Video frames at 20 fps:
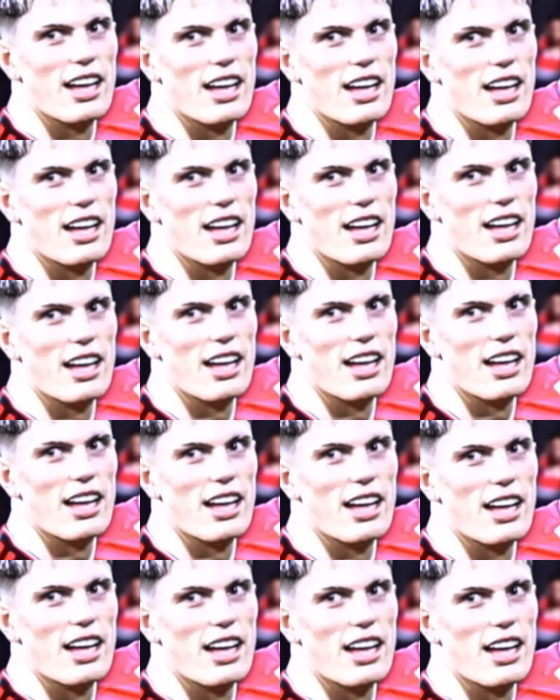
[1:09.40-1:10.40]

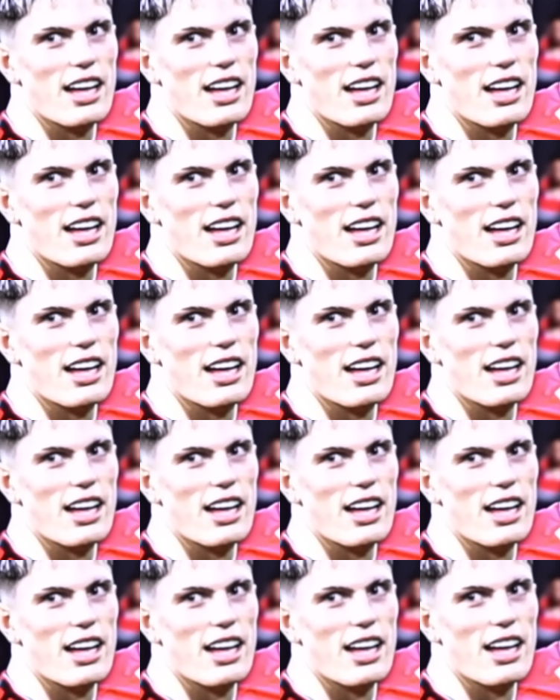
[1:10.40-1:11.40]

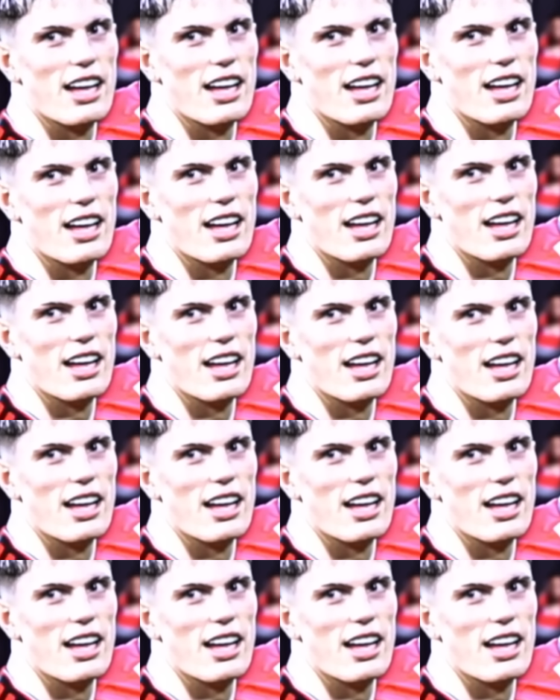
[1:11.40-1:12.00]
(silent)